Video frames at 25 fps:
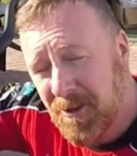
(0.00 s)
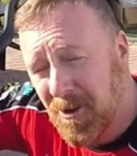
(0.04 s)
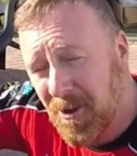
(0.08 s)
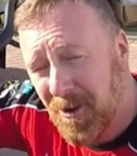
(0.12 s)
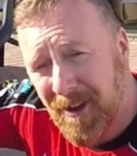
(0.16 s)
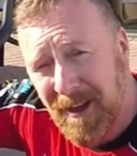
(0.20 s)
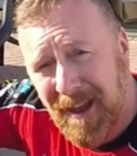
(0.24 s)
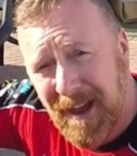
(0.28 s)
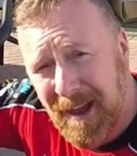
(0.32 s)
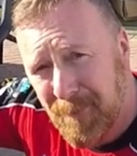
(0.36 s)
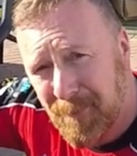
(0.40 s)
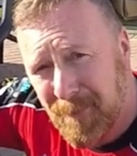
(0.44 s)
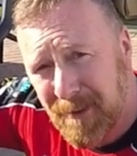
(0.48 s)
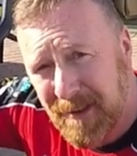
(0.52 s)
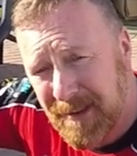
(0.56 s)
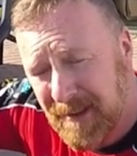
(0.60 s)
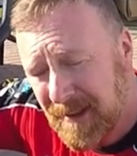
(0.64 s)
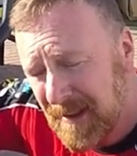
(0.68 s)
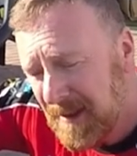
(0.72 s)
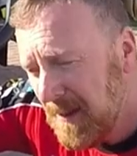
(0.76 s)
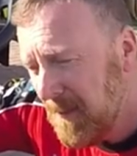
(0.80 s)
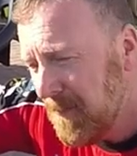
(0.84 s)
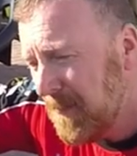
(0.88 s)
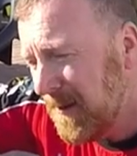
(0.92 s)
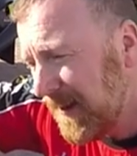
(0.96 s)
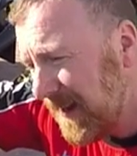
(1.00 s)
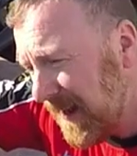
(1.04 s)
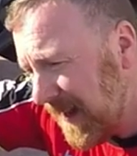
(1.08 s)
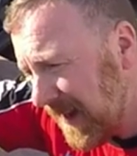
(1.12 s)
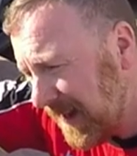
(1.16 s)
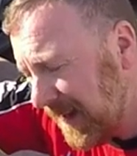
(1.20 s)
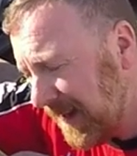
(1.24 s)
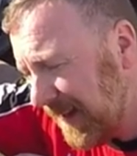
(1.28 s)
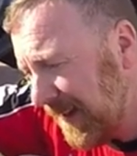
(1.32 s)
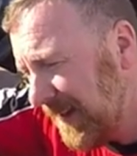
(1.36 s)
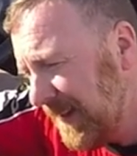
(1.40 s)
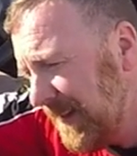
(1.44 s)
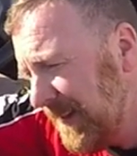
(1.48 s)
Not happy. But
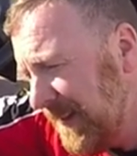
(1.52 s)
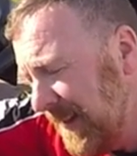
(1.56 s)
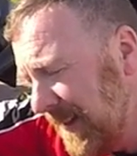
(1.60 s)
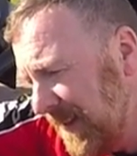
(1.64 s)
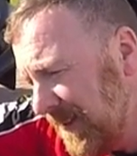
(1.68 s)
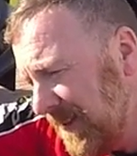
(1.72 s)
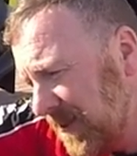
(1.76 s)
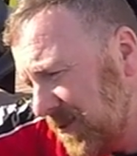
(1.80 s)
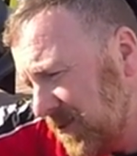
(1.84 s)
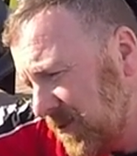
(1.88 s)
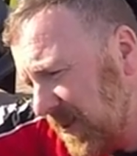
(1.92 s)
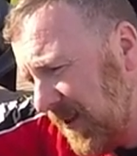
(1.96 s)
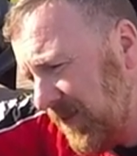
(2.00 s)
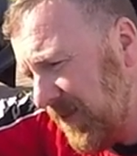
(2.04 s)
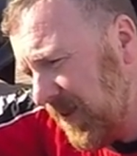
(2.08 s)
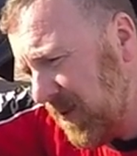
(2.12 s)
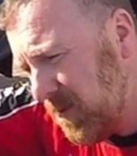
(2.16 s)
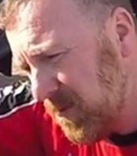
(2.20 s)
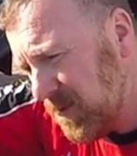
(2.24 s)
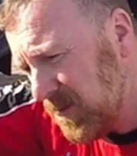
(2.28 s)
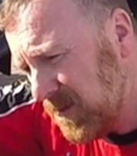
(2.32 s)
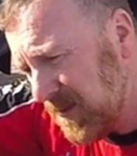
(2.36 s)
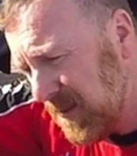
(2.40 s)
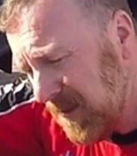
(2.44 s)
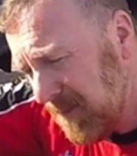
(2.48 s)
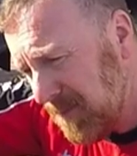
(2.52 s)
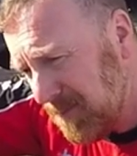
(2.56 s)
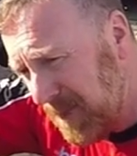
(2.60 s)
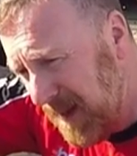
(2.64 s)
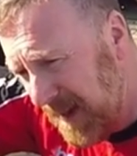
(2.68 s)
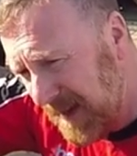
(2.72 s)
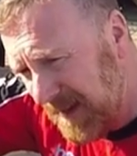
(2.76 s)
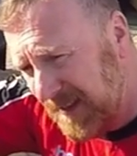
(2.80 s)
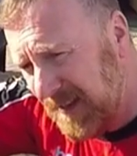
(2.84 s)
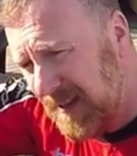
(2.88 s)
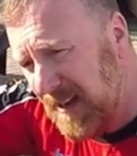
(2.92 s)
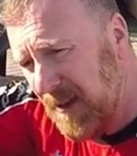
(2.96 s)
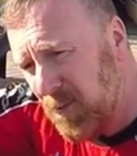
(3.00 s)
luckily, the traffic was
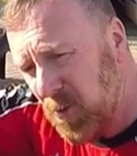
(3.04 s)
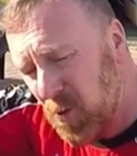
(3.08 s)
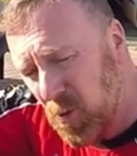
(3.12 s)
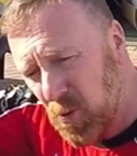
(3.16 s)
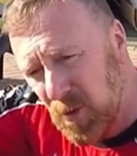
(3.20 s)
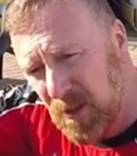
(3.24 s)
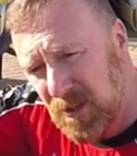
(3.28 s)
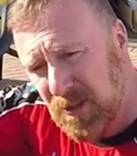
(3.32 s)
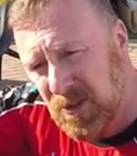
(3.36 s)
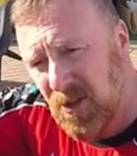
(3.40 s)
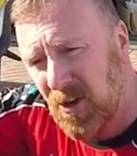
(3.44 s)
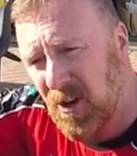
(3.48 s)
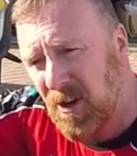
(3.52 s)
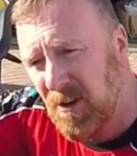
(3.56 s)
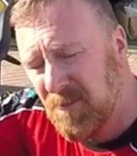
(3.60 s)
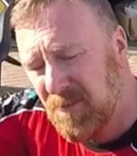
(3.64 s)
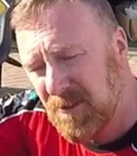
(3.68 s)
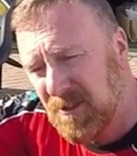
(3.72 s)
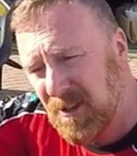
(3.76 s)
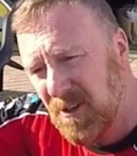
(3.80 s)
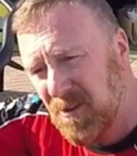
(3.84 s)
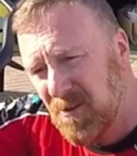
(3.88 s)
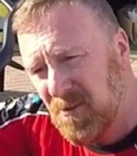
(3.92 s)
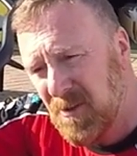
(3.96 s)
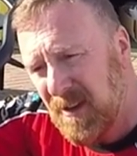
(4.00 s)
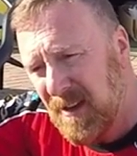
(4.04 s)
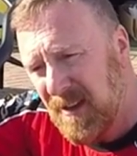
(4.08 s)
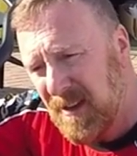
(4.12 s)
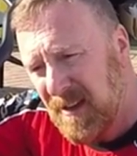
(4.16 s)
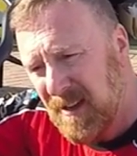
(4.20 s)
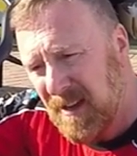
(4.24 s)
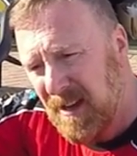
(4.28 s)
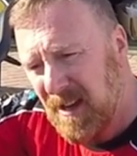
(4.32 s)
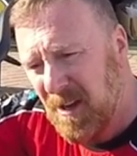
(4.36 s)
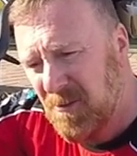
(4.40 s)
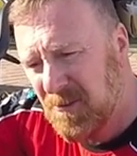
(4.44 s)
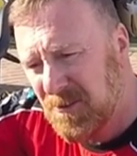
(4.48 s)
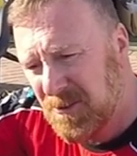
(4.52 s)
backing up all the time. So
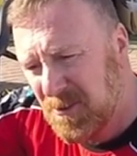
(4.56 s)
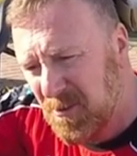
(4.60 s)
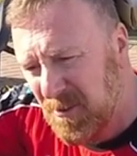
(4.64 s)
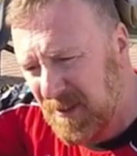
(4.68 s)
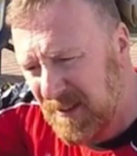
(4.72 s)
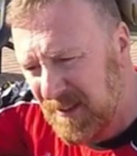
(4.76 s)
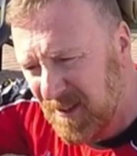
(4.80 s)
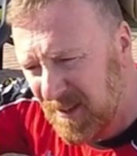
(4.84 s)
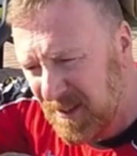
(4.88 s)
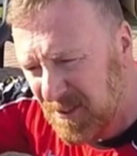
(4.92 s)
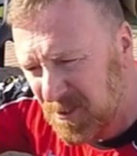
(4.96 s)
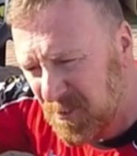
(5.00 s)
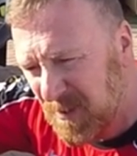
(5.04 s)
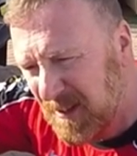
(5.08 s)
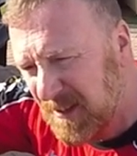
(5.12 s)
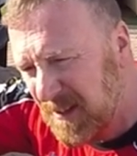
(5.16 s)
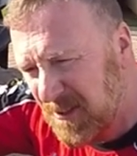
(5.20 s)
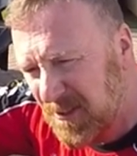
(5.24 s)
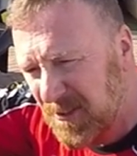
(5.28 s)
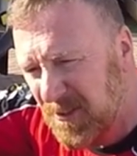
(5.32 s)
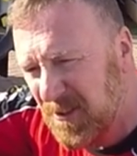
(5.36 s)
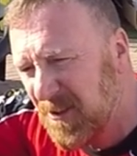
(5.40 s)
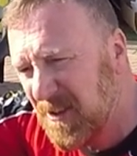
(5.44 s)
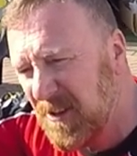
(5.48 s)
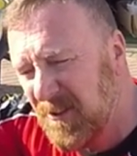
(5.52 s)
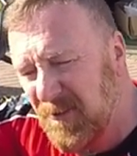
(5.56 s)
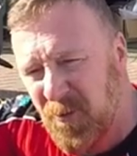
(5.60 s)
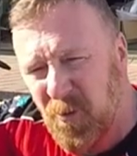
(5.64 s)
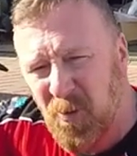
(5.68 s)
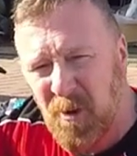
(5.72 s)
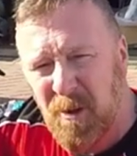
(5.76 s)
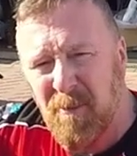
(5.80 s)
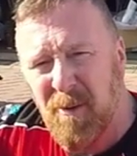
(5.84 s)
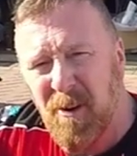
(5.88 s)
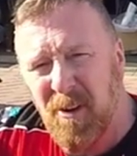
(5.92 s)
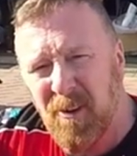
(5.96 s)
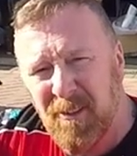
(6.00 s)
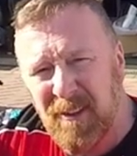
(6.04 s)
I was doing like 20, 30,
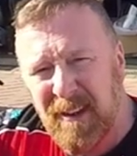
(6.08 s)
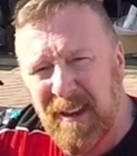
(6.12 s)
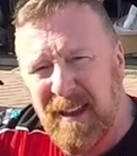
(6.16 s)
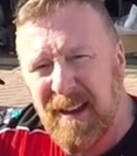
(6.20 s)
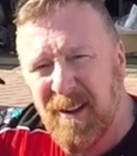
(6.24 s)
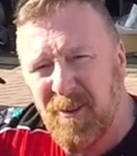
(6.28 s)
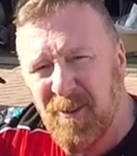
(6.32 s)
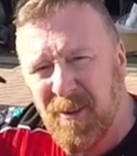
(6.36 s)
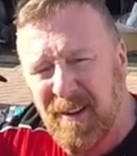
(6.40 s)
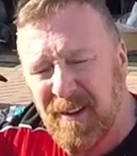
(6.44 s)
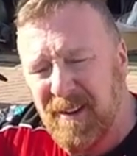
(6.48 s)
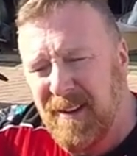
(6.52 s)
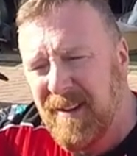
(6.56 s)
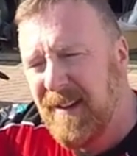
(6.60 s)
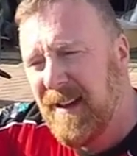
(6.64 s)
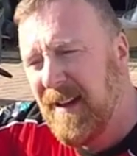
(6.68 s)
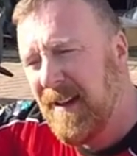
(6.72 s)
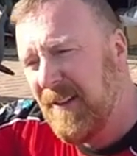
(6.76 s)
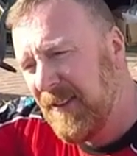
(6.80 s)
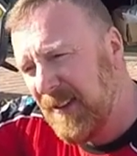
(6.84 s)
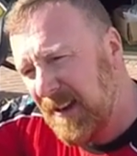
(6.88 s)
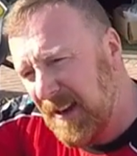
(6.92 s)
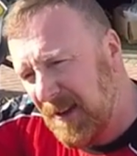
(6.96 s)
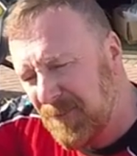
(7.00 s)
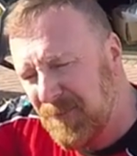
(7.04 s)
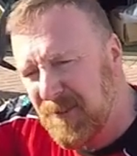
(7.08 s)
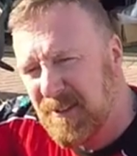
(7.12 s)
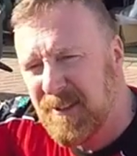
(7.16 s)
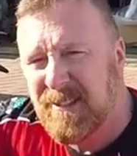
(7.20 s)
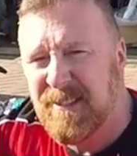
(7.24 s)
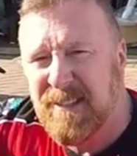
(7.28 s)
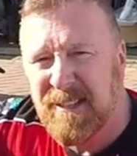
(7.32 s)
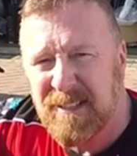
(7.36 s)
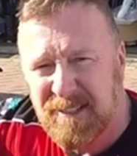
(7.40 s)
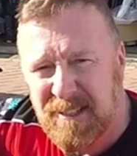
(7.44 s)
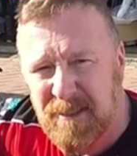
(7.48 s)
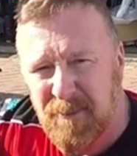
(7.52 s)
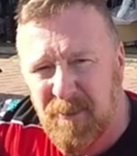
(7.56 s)
40 miles an hour and then up to
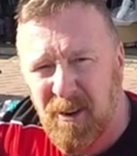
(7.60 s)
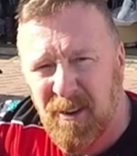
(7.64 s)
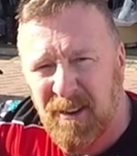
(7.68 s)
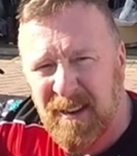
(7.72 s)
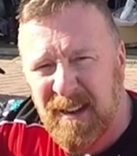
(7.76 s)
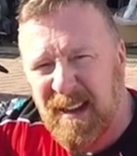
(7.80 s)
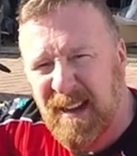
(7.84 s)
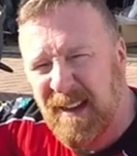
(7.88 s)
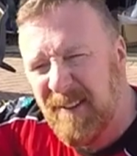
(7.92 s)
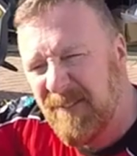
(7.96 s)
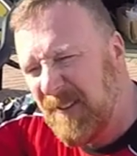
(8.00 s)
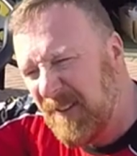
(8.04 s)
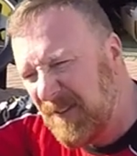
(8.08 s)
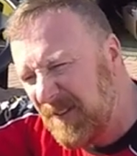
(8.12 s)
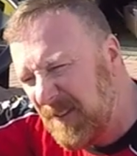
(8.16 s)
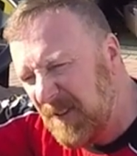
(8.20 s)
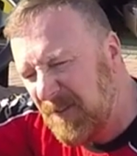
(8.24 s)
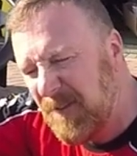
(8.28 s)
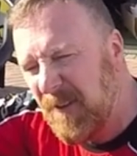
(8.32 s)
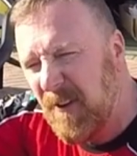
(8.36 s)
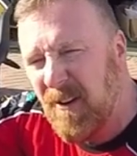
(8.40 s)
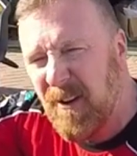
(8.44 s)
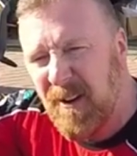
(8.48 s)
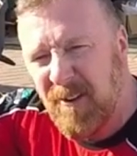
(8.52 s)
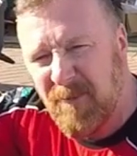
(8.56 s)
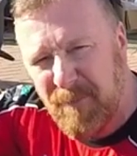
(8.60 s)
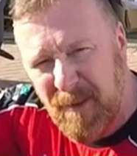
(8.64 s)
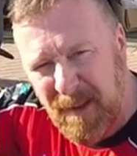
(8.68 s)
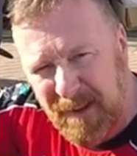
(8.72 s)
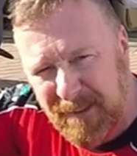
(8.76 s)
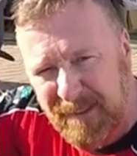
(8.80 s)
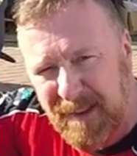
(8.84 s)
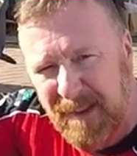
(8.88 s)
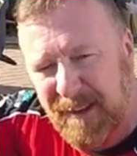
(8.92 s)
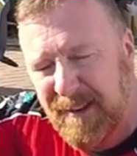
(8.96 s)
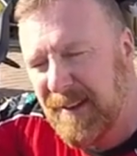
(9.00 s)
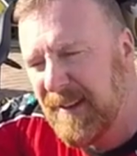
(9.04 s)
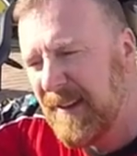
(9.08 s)
60 miles an hour, 55, back
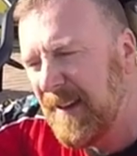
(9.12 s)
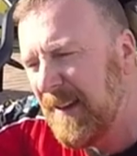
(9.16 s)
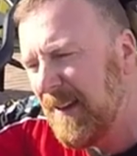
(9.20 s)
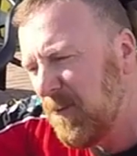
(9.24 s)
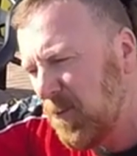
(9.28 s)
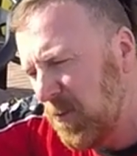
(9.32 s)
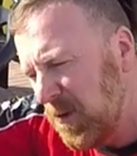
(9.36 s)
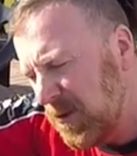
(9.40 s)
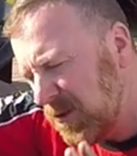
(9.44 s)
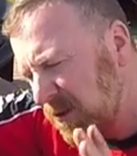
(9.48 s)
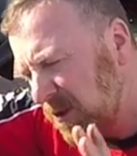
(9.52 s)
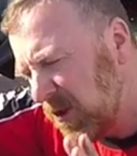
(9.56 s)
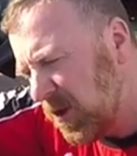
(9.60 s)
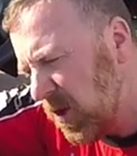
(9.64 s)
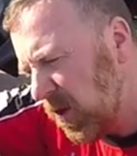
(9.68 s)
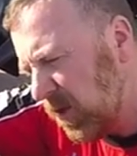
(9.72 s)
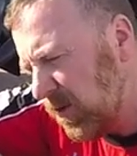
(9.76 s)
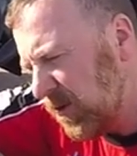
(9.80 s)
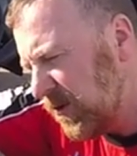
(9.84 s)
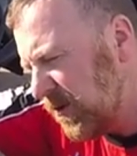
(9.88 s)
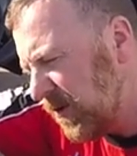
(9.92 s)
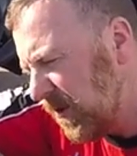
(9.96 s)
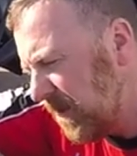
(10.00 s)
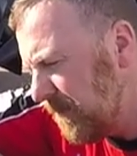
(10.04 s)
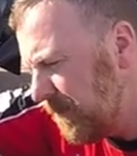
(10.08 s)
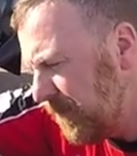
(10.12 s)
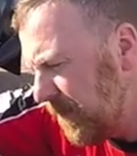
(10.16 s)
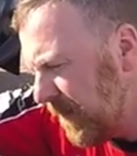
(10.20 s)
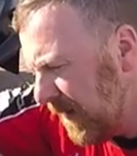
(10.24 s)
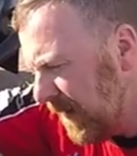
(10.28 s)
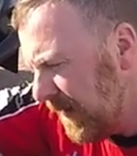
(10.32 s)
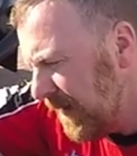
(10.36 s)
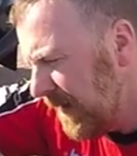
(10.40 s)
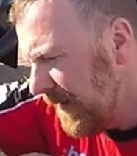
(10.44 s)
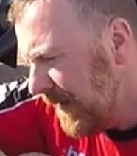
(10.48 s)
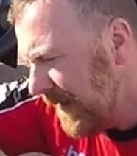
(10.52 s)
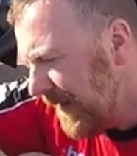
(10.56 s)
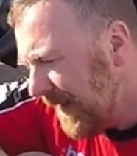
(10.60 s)
down again. Wasn't constant.
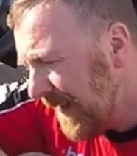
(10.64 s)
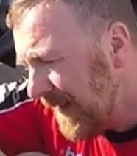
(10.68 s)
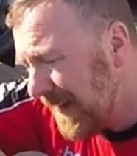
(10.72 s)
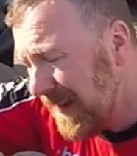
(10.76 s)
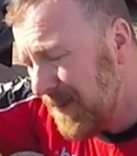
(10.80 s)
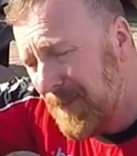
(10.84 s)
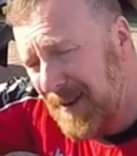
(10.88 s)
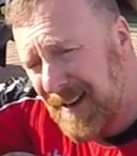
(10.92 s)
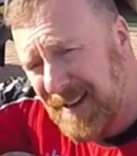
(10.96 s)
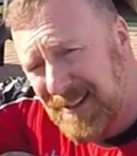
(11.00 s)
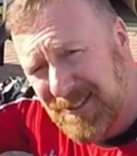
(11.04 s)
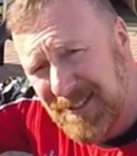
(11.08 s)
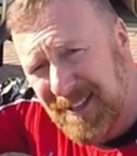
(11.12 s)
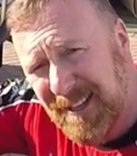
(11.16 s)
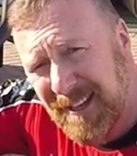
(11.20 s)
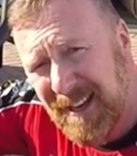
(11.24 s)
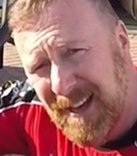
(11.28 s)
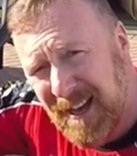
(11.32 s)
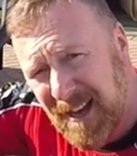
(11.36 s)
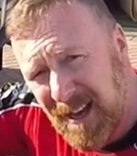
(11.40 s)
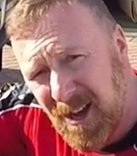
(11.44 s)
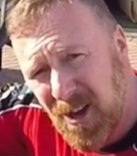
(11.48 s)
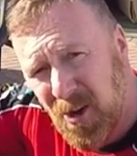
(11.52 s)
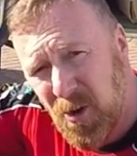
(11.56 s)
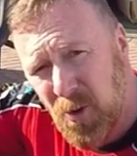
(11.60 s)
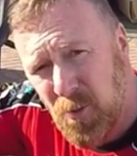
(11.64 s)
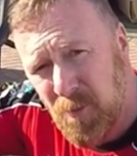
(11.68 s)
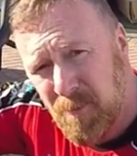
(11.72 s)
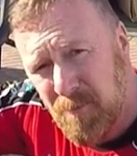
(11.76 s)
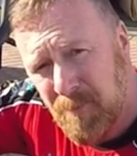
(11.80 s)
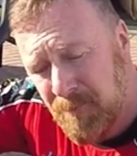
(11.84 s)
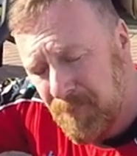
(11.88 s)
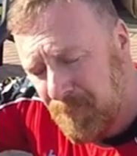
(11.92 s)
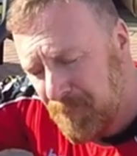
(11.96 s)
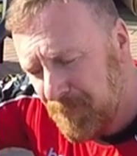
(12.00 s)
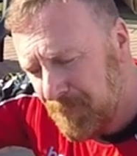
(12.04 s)
And I managed to get home.